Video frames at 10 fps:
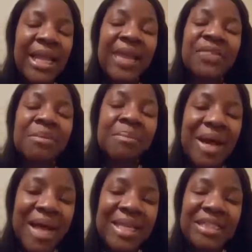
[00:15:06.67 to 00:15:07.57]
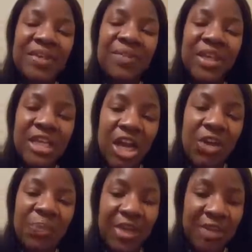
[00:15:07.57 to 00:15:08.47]
in the minds of the
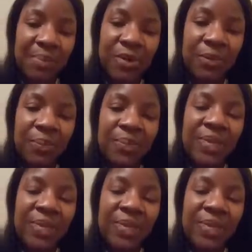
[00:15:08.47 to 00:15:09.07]
young people.